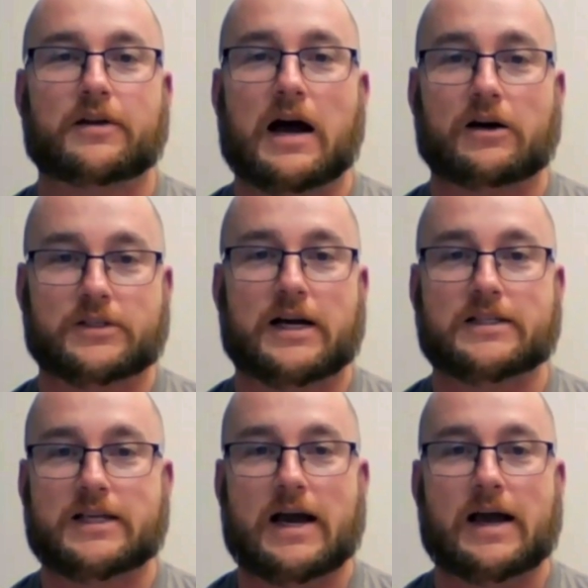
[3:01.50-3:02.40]
outside
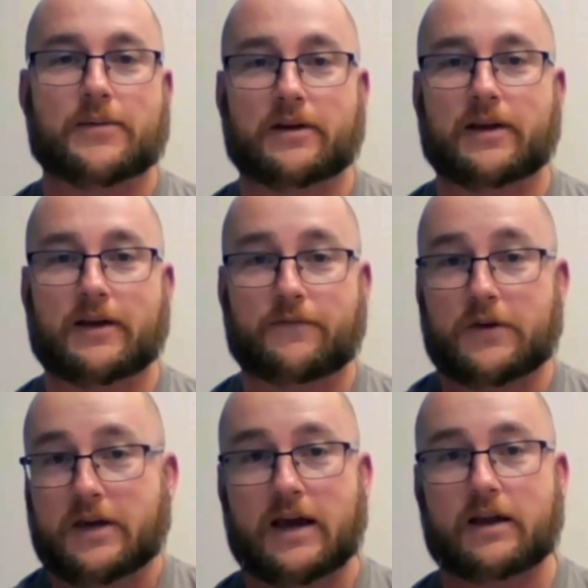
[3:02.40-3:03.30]
time, and if you
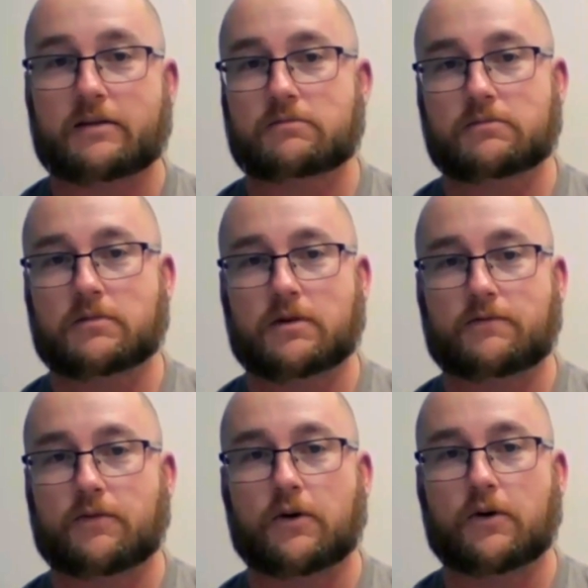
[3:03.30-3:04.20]
can,
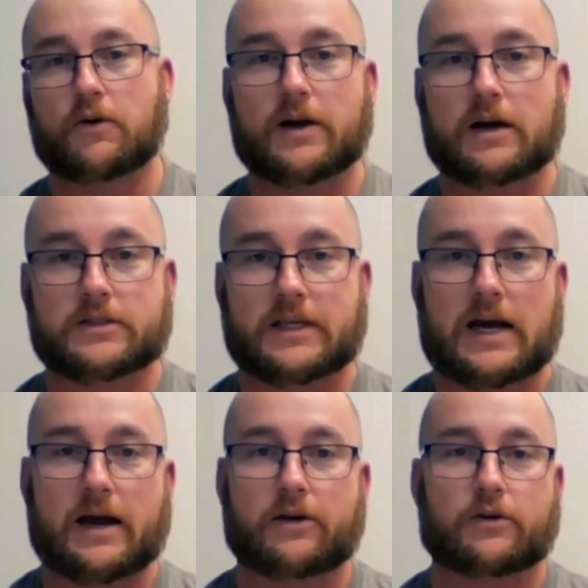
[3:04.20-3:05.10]
avoid going
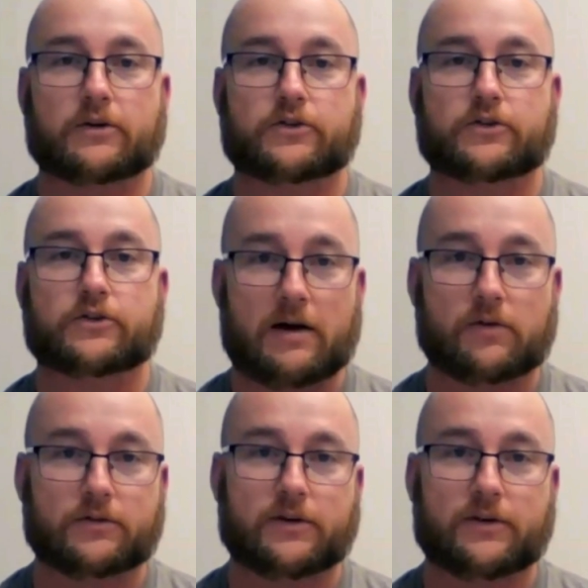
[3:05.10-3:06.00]
outside or
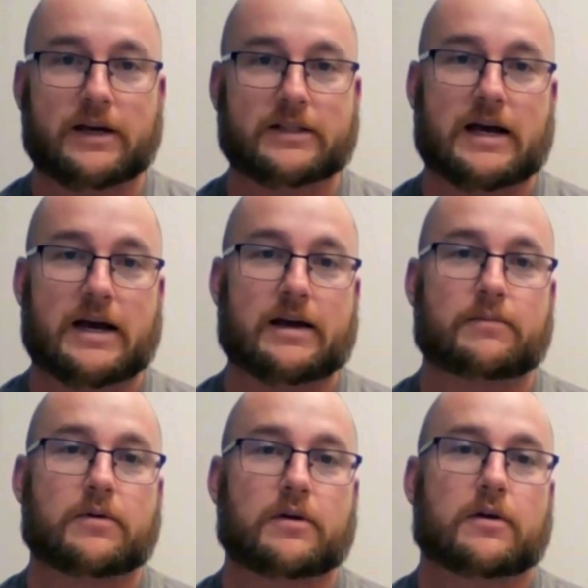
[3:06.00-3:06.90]
travel during that
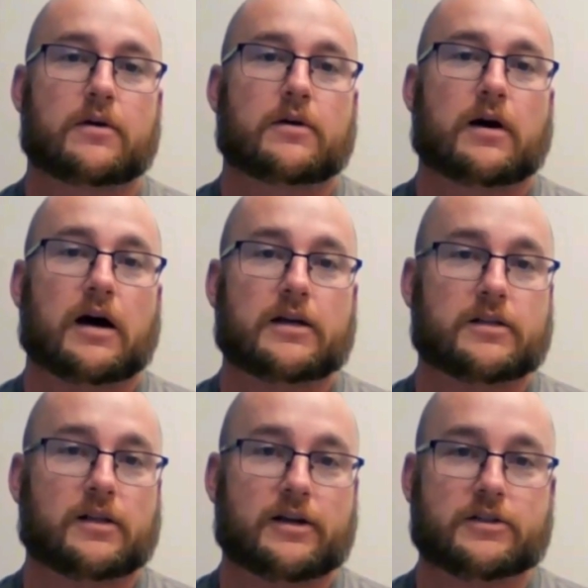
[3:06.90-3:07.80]
time.
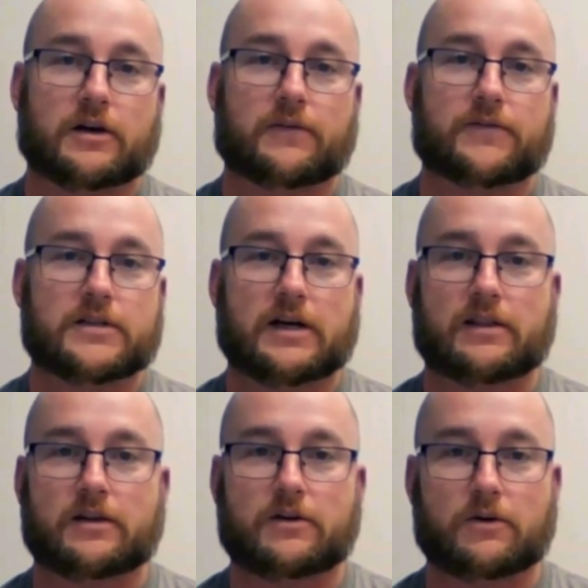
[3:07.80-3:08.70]
Isolate yourself inside
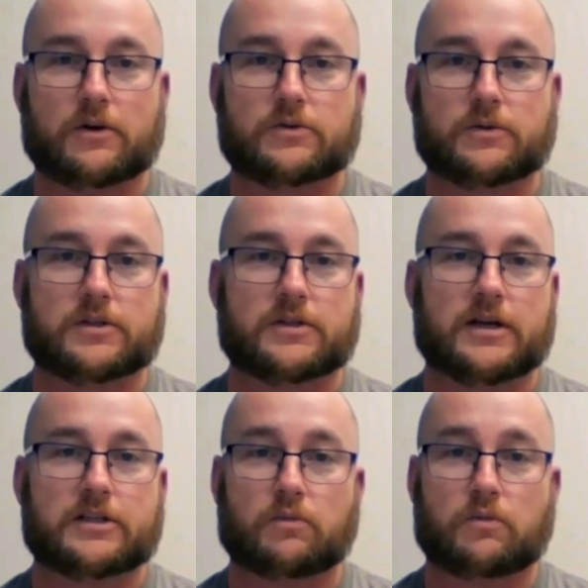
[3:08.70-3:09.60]
the doors where it's
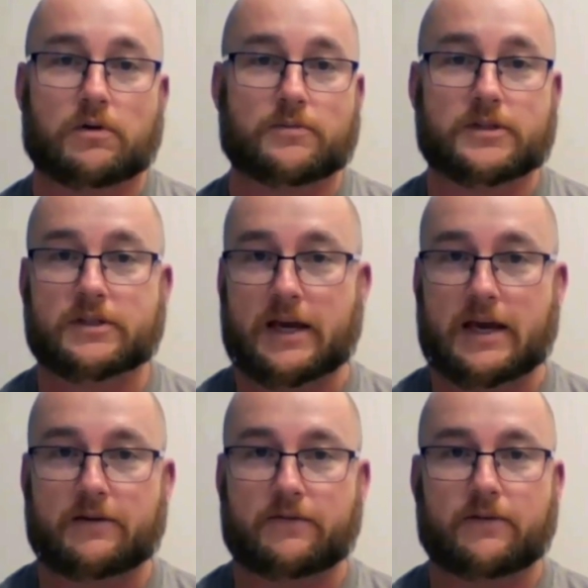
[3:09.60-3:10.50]
nice and warm and
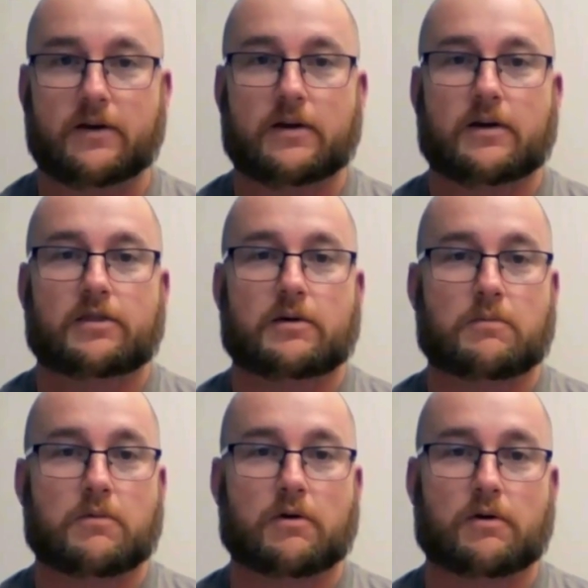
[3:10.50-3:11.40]
safe. The
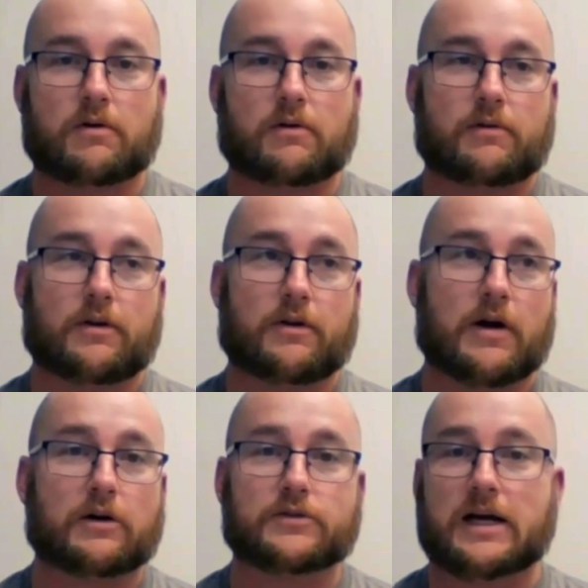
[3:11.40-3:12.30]
more you're
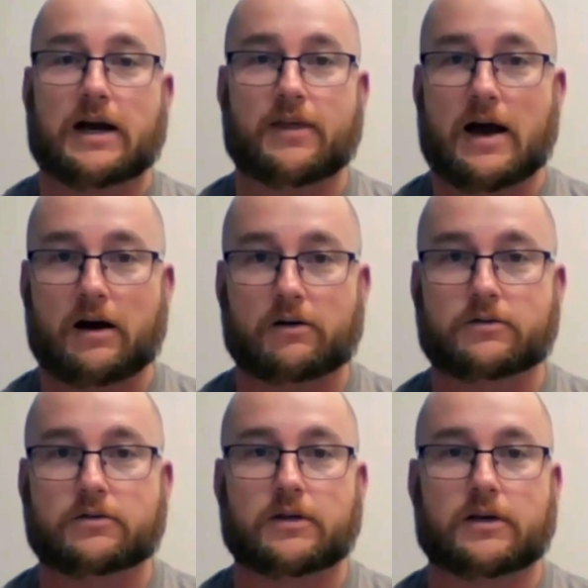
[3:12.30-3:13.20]
outside the
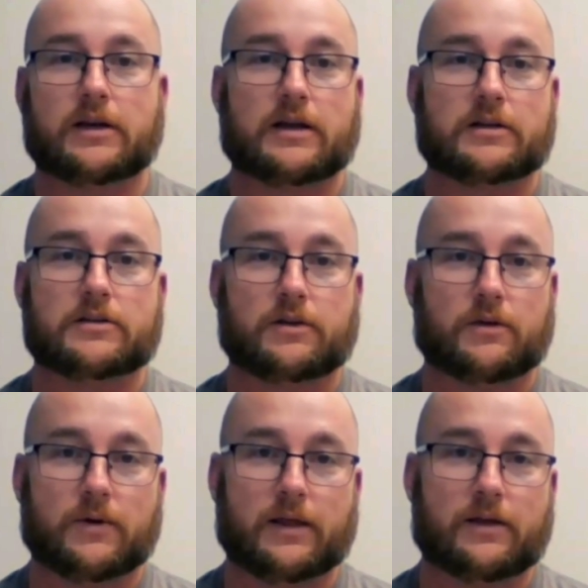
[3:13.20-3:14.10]
house and into the
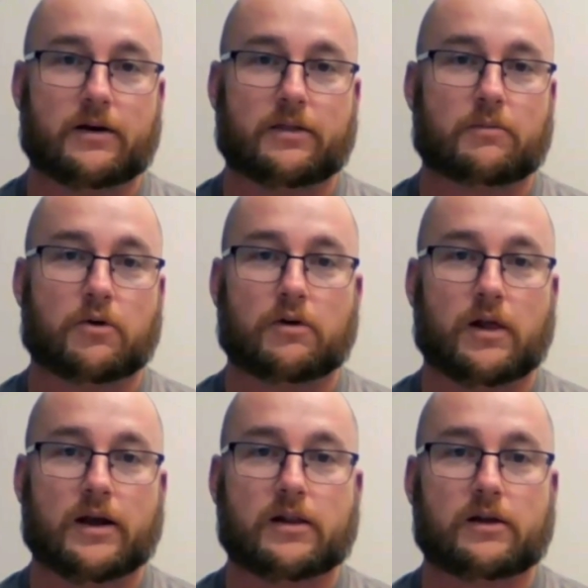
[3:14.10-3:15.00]
weather, the more
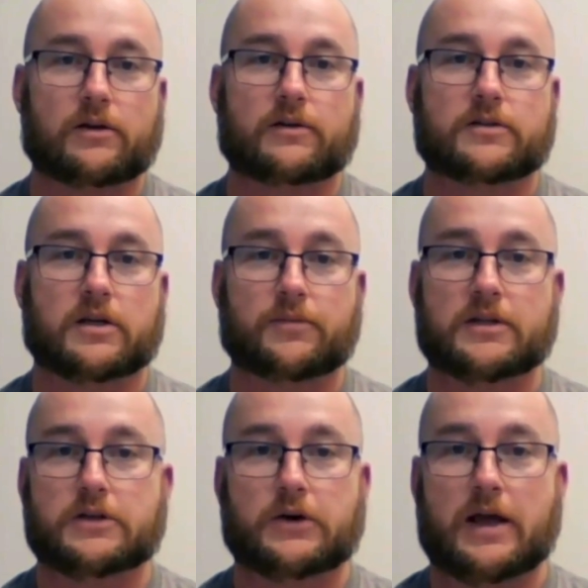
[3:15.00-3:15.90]
likelihood
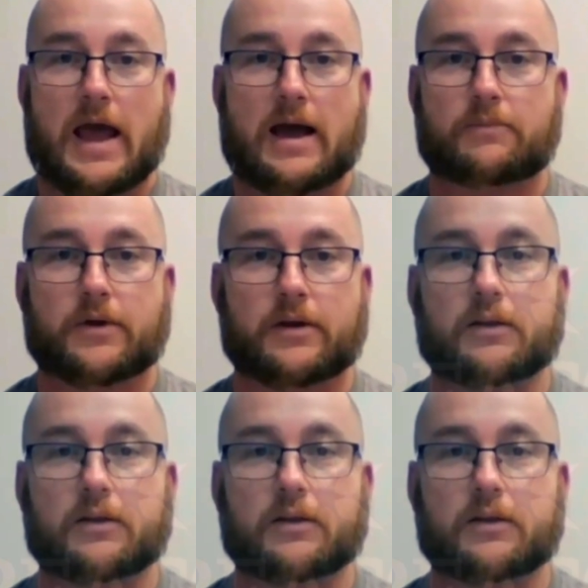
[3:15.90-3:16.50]
something's going to happen.